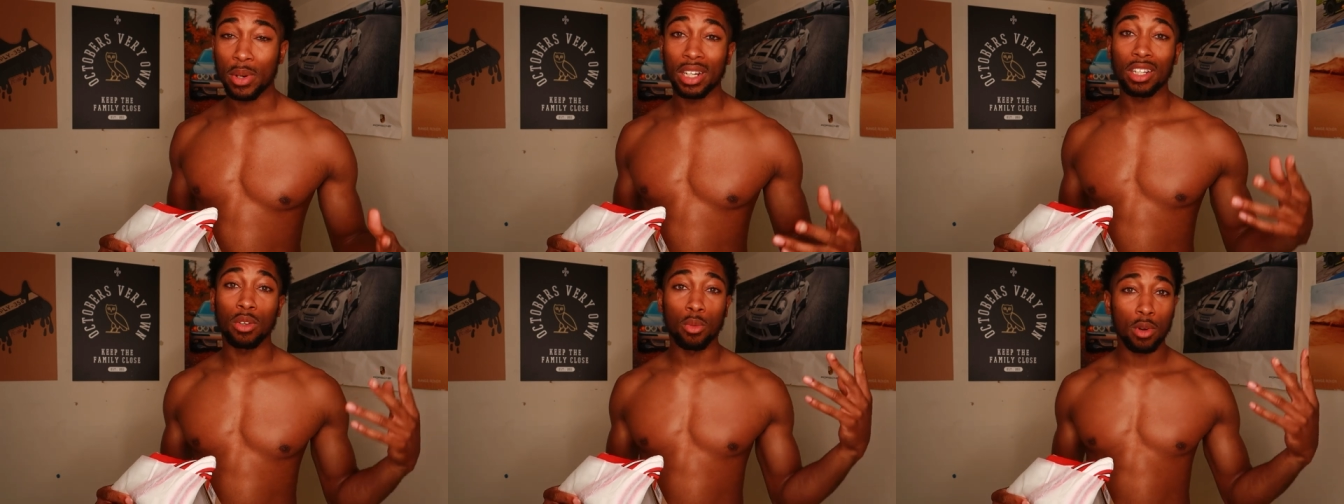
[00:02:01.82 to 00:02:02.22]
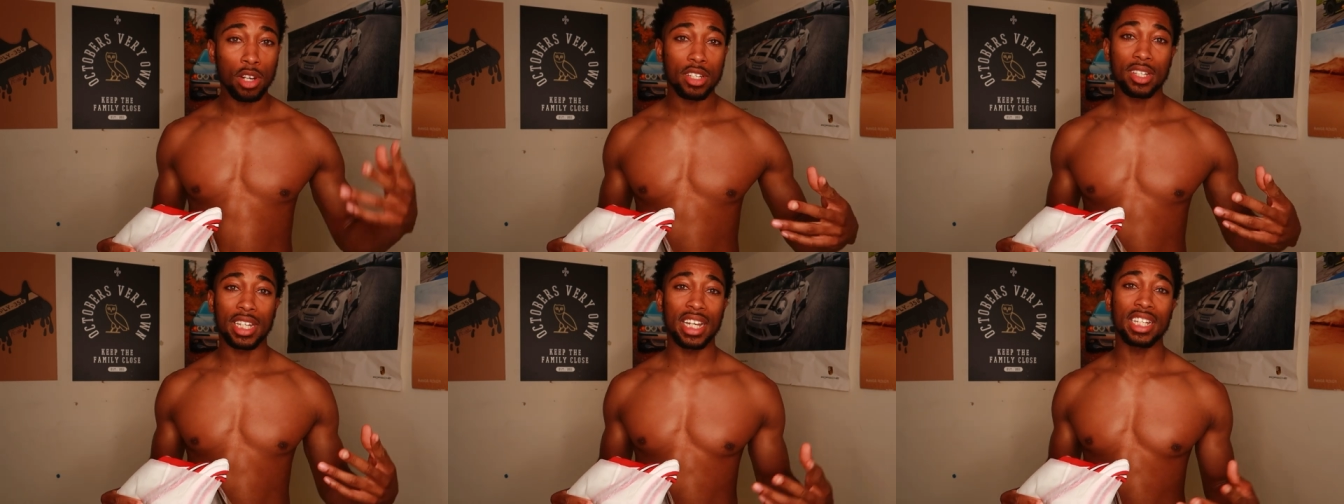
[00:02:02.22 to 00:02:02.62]
one of the
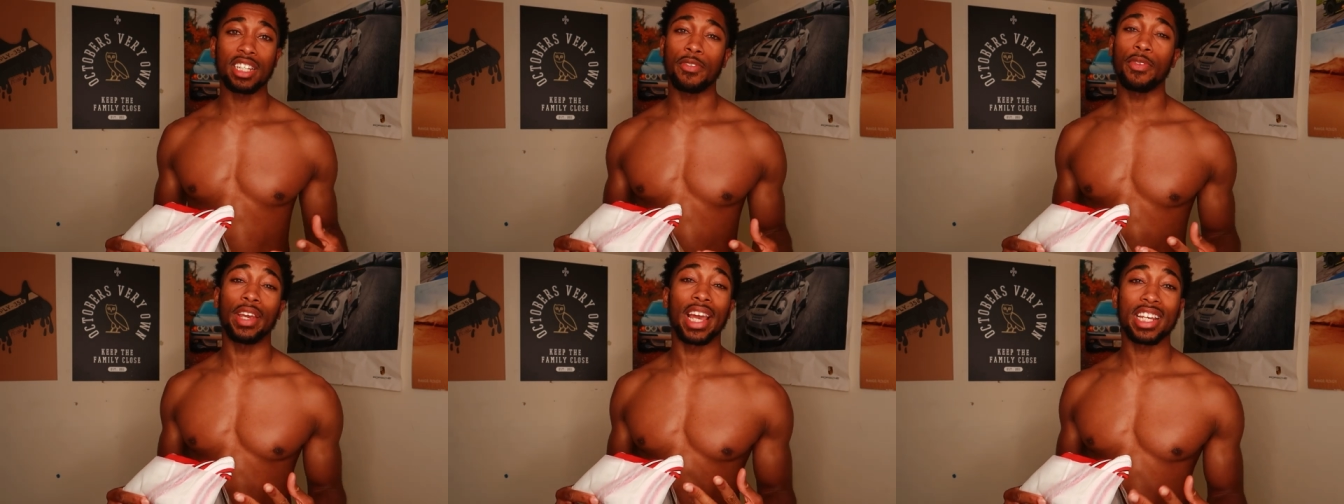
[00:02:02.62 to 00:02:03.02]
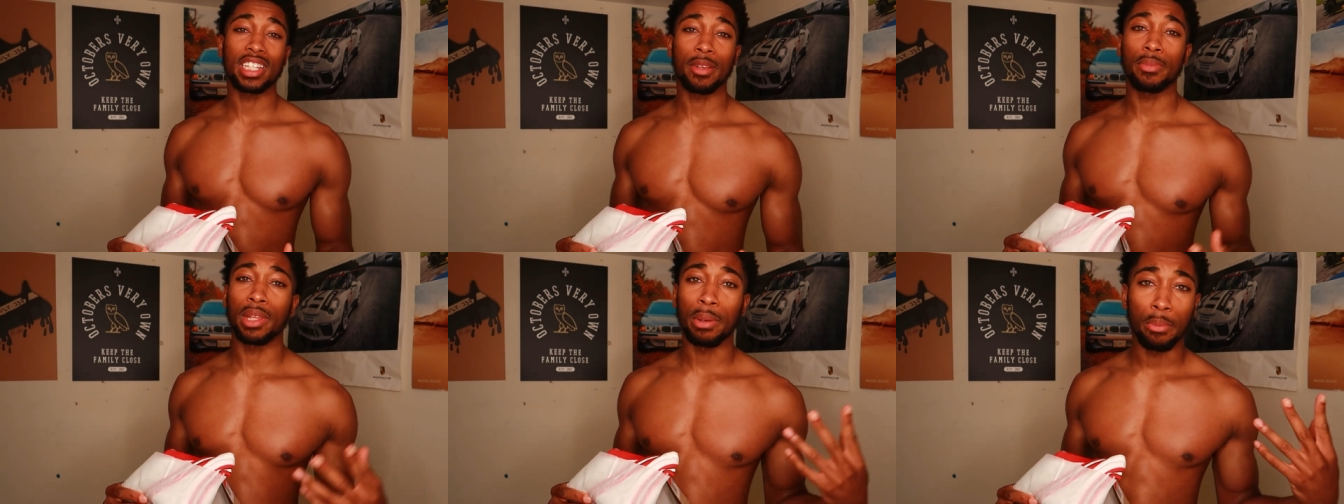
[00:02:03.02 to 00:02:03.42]
worst things if you get
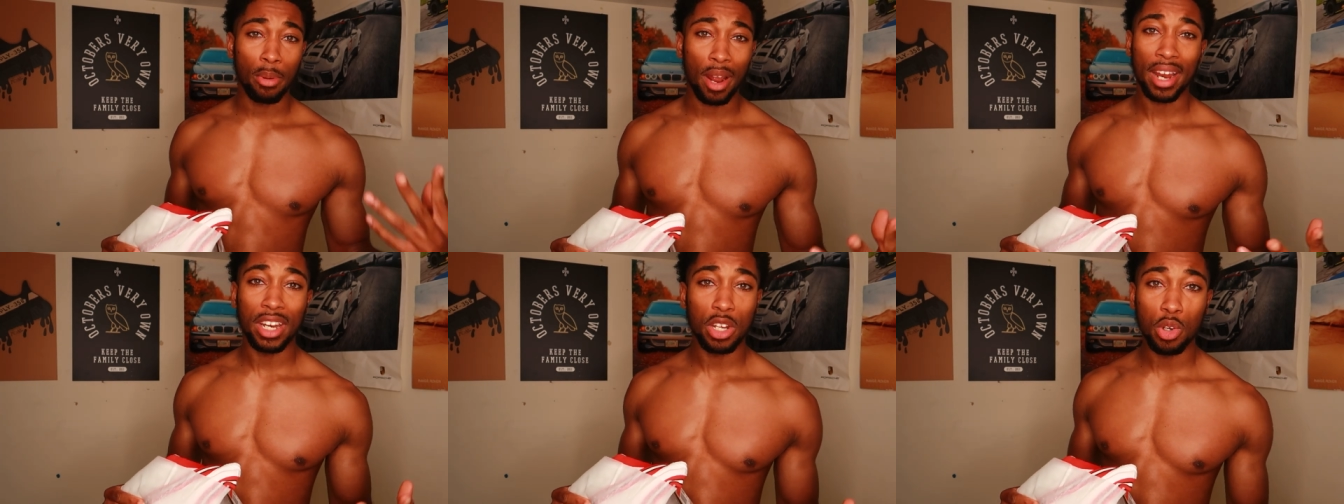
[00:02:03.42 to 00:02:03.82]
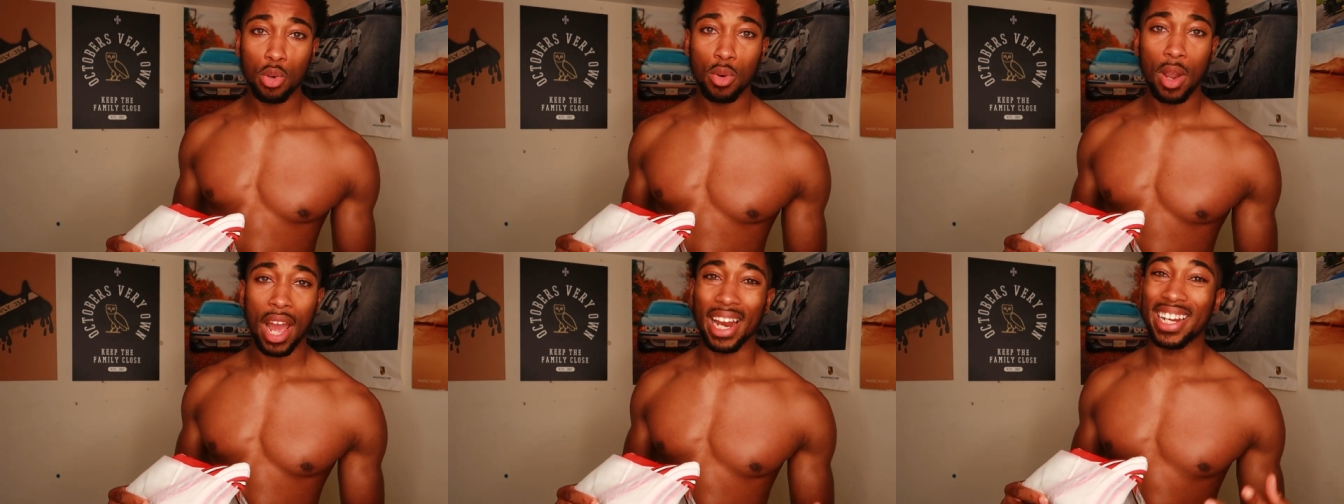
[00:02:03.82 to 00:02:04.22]
something brand
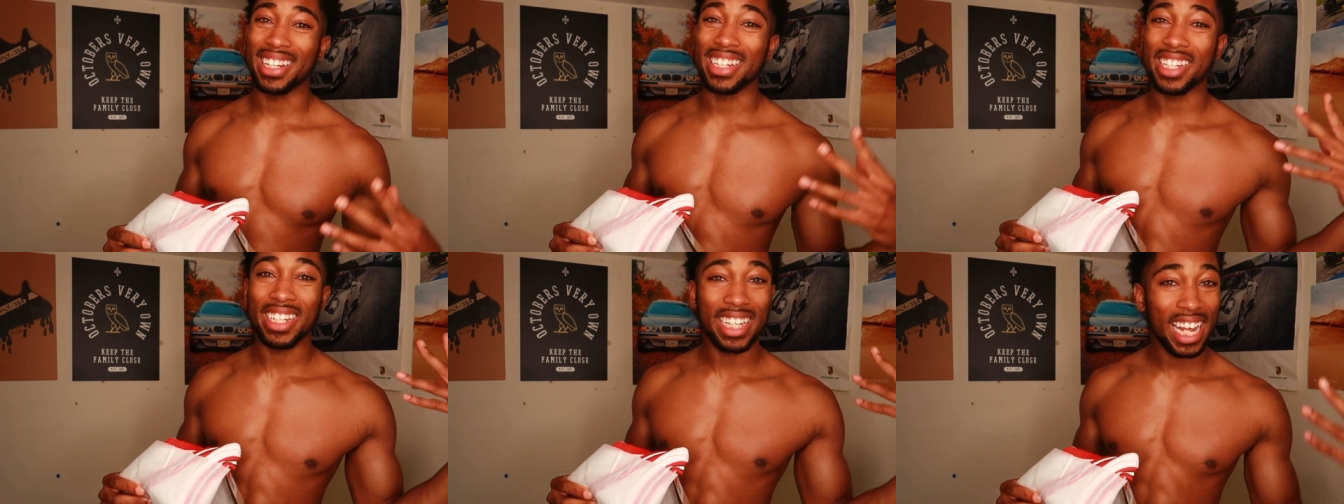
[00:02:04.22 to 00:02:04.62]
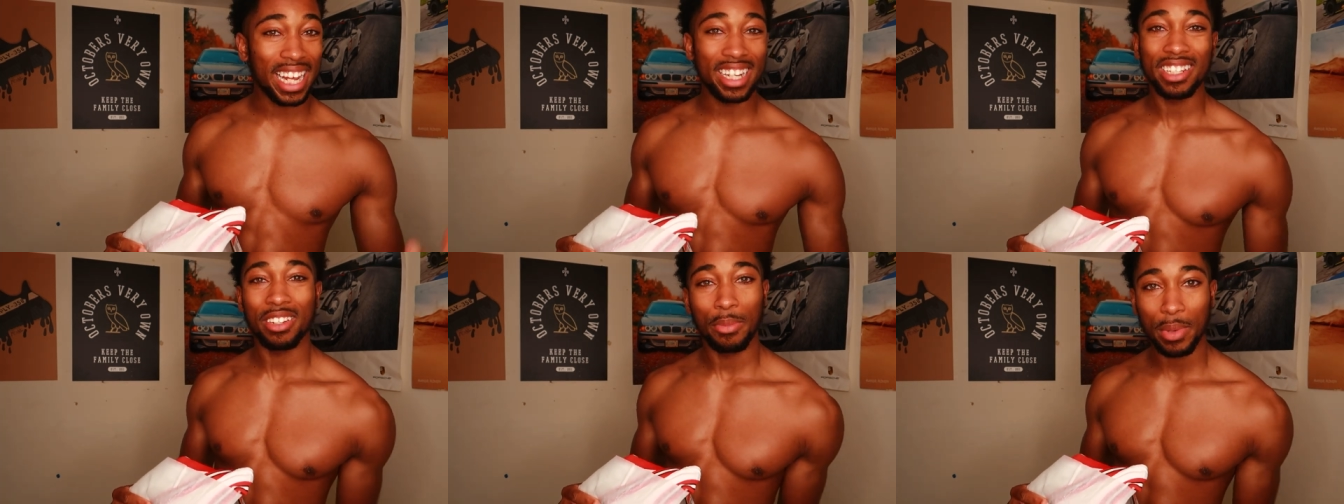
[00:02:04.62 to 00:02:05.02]
new and it
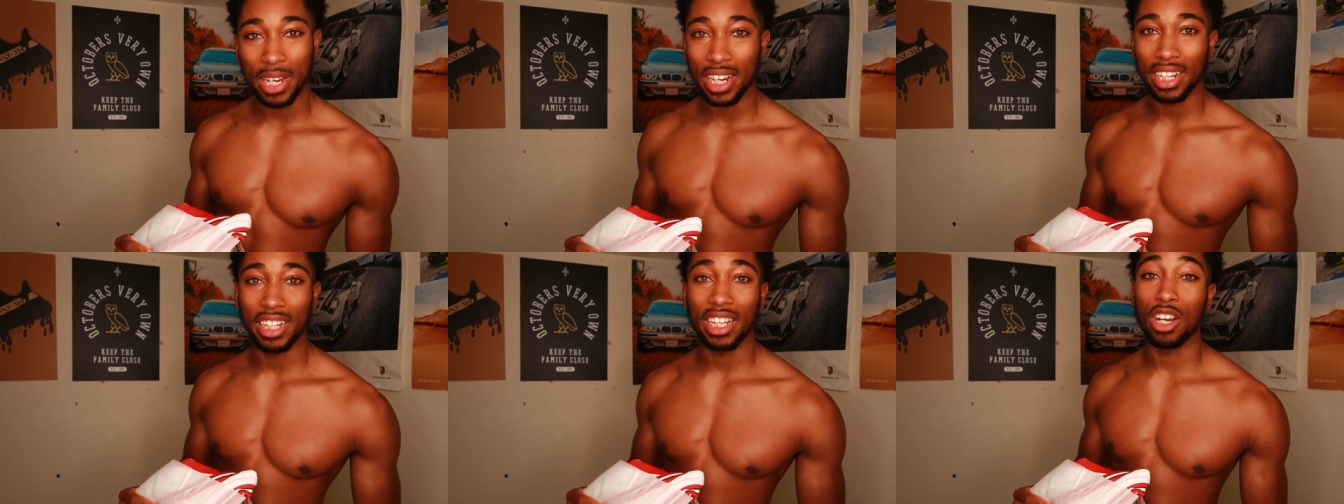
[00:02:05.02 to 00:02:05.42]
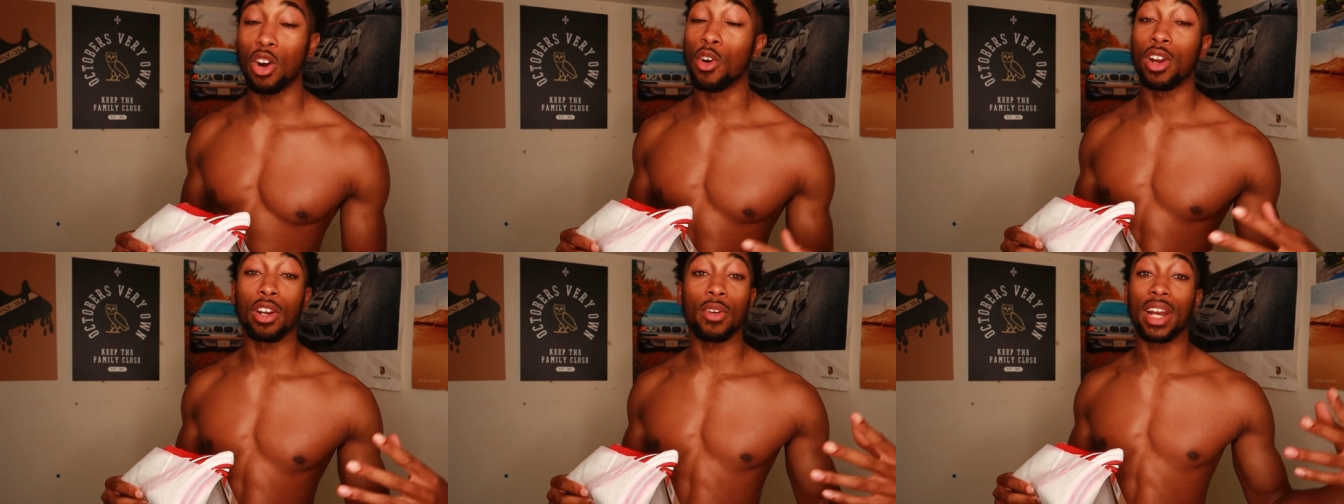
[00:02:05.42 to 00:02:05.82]
stains immediately
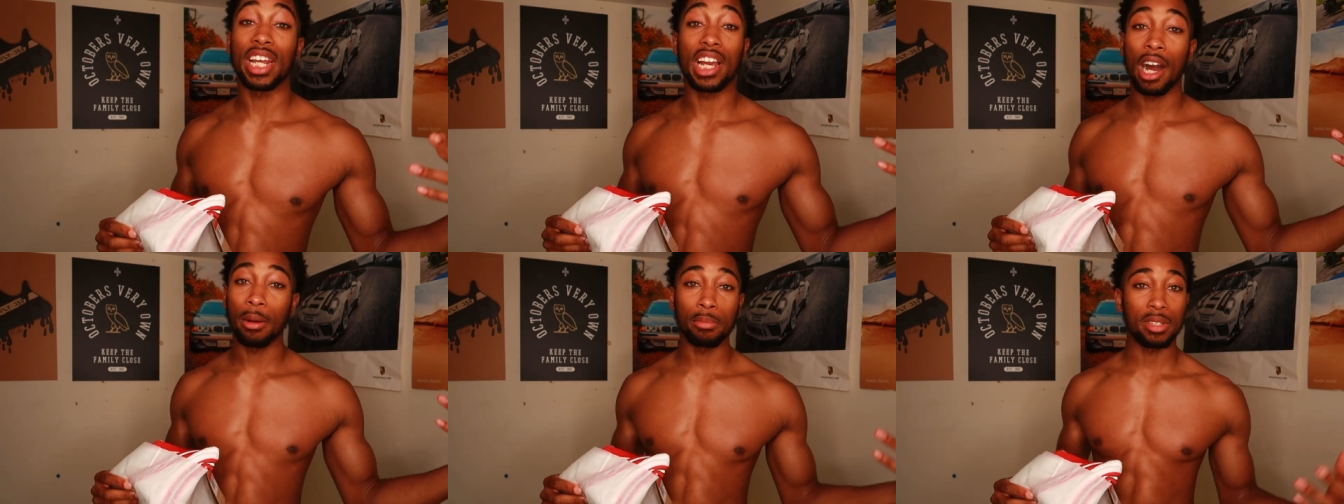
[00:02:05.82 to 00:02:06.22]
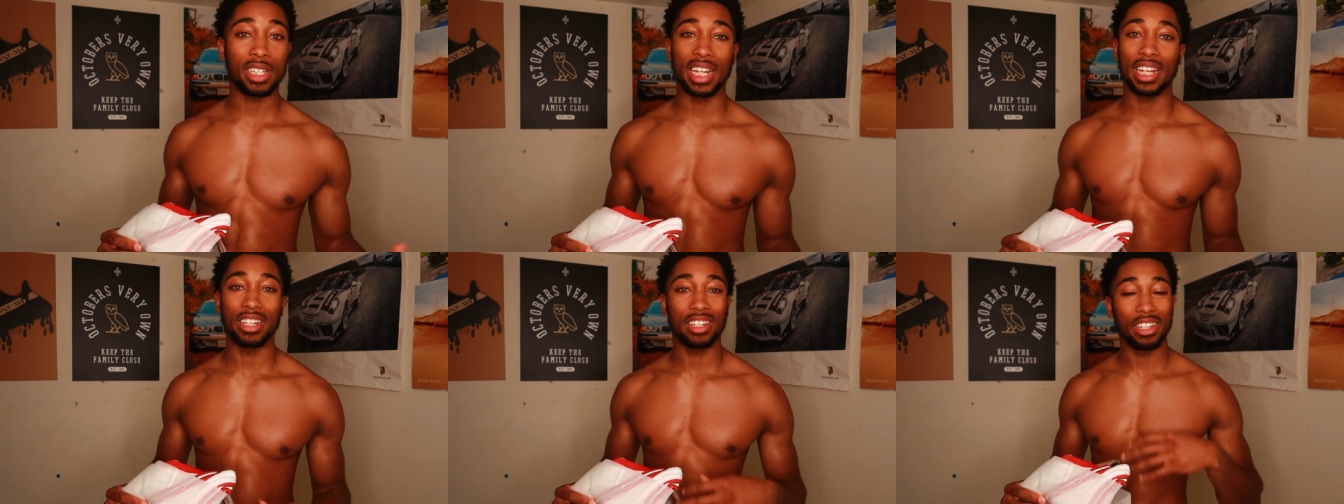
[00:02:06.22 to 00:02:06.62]
or it already comes
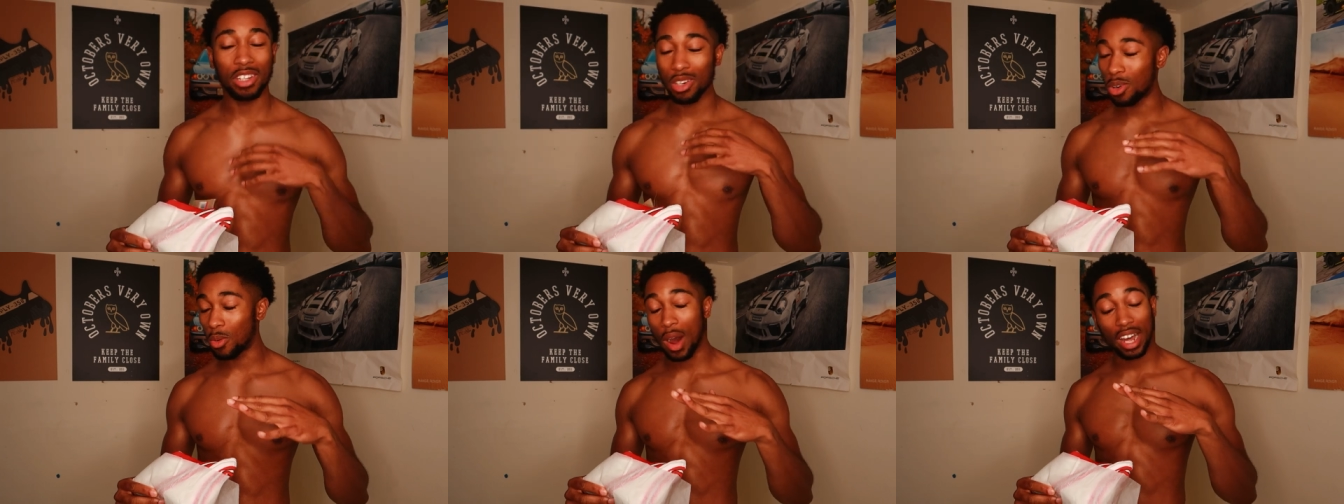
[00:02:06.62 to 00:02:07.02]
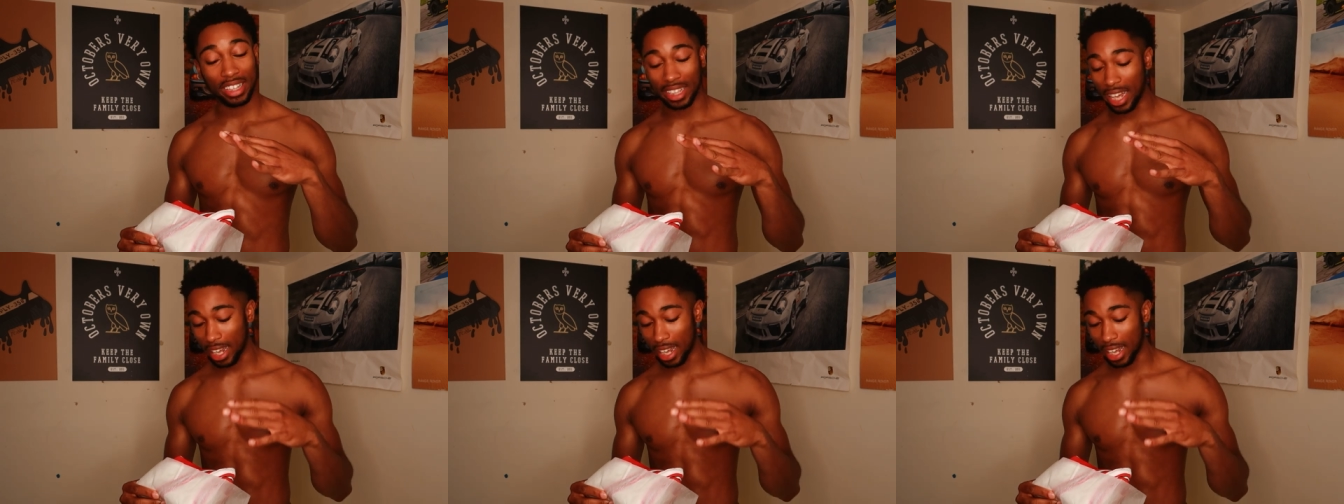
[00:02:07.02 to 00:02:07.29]
stained. You don't want